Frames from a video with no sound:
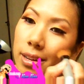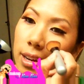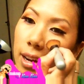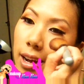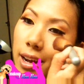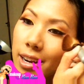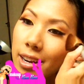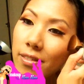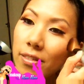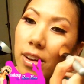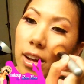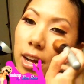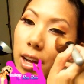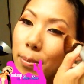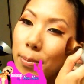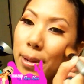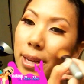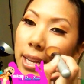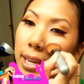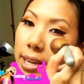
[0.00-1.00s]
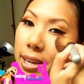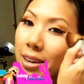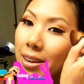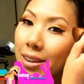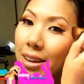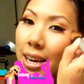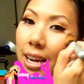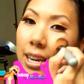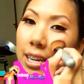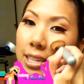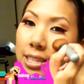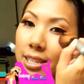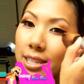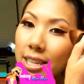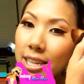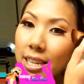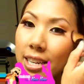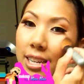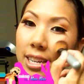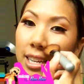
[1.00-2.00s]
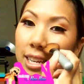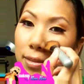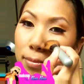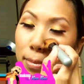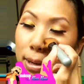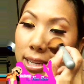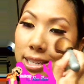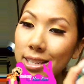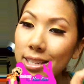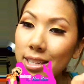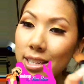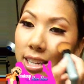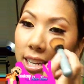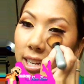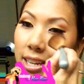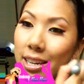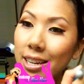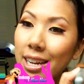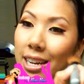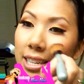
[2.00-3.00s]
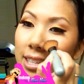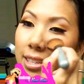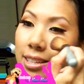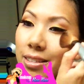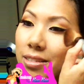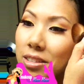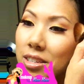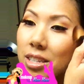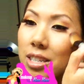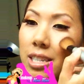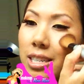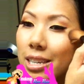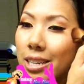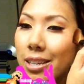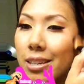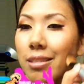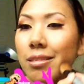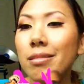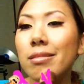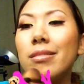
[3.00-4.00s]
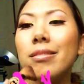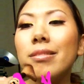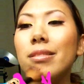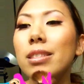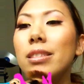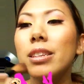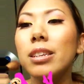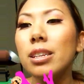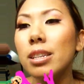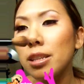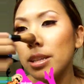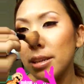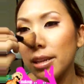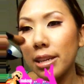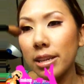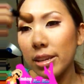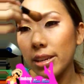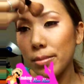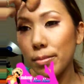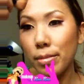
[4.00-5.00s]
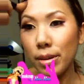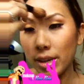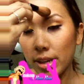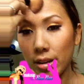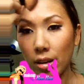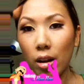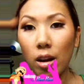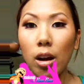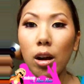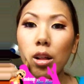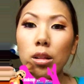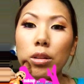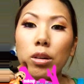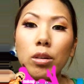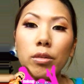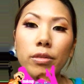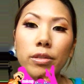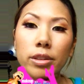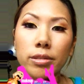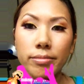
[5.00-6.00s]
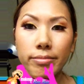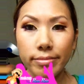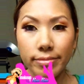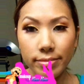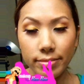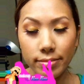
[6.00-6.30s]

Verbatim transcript: kind of up here, and it's like going to give my skin a nice little sheen. And you can bring it all over.